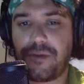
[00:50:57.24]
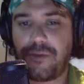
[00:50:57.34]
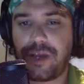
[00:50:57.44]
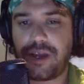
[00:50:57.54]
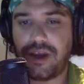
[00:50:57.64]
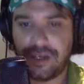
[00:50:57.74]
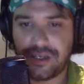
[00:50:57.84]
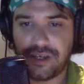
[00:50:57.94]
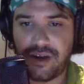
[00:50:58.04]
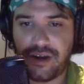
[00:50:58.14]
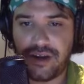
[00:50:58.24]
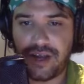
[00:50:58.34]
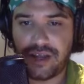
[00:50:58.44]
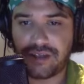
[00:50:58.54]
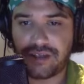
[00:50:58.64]
We got our
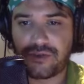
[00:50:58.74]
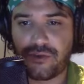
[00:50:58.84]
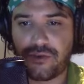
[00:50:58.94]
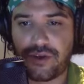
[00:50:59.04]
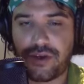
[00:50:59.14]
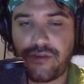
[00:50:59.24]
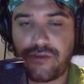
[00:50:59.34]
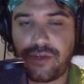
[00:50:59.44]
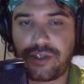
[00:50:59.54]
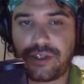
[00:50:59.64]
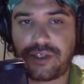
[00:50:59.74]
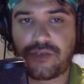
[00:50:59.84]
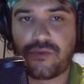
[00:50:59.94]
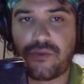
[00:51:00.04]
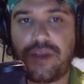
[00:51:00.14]
next story, which is
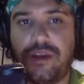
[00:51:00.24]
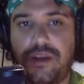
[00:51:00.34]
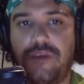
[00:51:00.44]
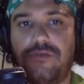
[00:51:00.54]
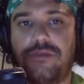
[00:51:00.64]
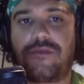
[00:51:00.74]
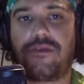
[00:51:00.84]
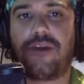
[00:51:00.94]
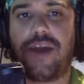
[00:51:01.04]
great news for